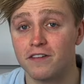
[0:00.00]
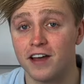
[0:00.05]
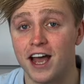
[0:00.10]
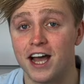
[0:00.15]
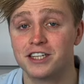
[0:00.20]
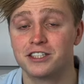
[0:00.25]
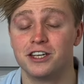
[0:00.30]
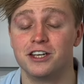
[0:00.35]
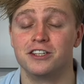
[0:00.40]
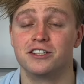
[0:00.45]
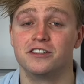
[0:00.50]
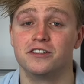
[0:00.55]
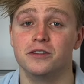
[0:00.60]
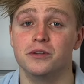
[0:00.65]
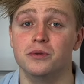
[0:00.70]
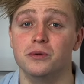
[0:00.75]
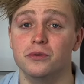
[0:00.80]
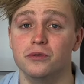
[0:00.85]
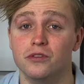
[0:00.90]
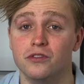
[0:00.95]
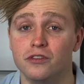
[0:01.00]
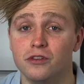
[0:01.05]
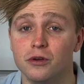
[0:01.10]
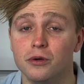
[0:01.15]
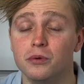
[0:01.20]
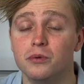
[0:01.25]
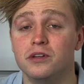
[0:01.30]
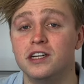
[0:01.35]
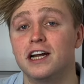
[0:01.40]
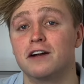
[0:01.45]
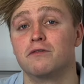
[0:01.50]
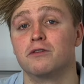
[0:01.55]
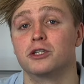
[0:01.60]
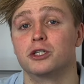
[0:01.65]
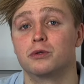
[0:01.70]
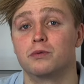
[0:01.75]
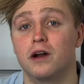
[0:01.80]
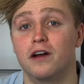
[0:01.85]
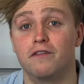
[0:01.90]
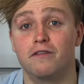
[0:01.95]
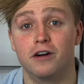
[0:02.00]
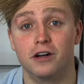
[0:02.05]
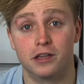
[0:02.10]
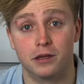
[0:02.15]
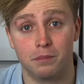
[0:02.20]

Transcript: access to two different graphite